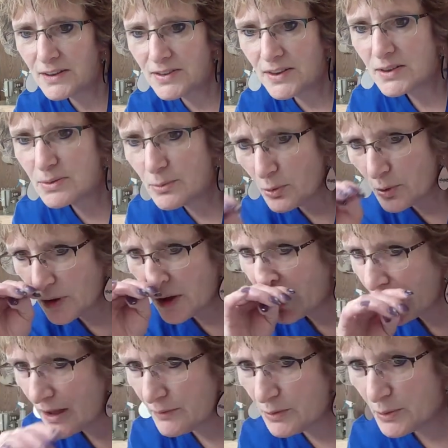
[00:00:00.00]
says, Marie, I
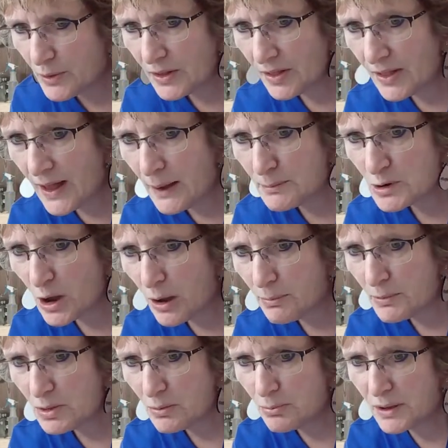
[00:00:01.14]
have you on a laptop
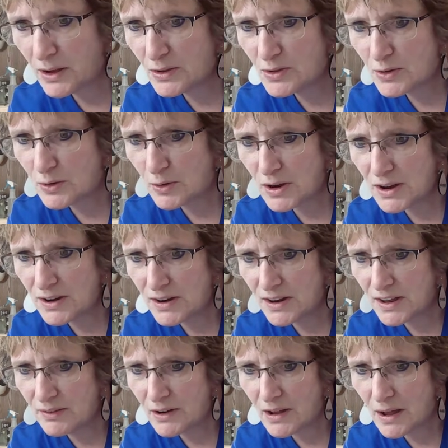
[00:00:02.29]
and the big screen, and
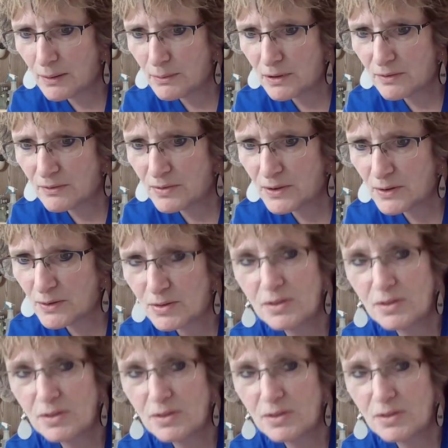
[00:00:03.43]
even I'm confused.